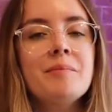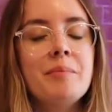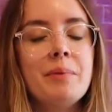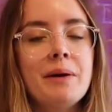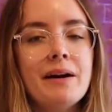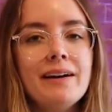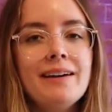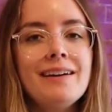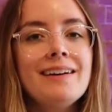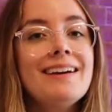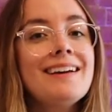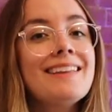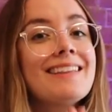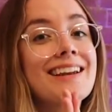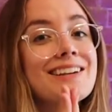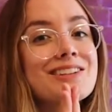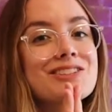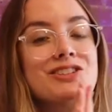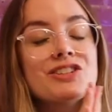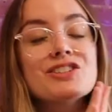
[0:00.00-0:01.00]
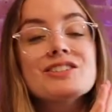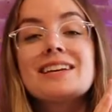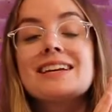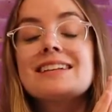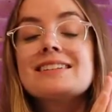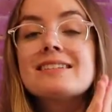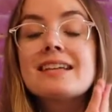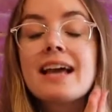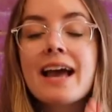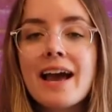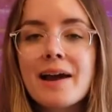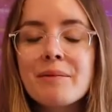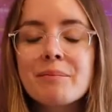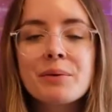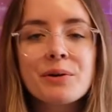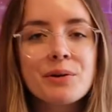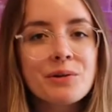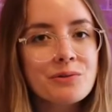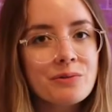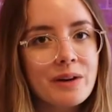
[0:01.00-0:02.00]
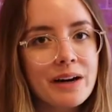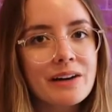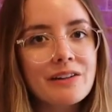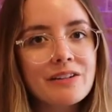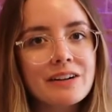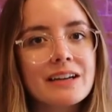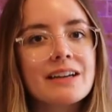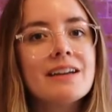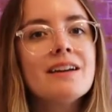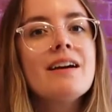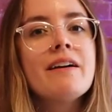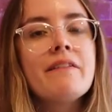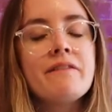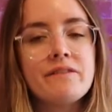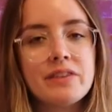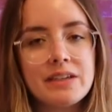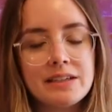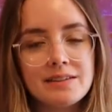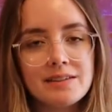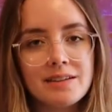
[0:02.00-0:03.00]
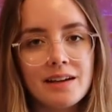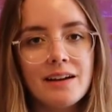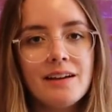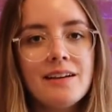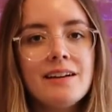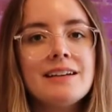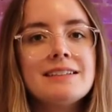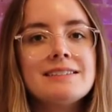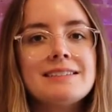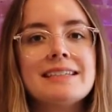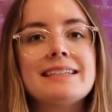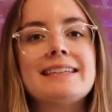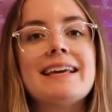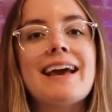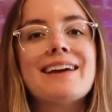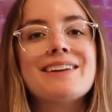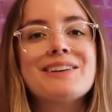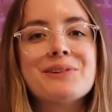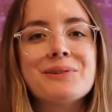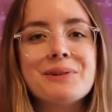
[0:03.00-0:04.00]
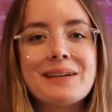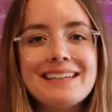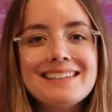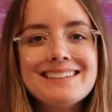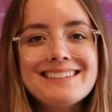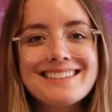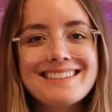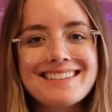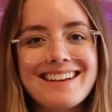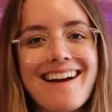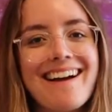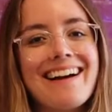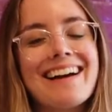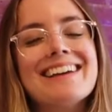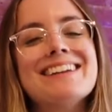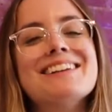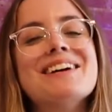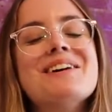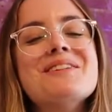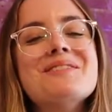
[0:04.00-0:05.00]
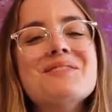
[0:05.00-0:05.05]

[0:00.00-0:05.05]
but that is just a temporary visa to get you inside.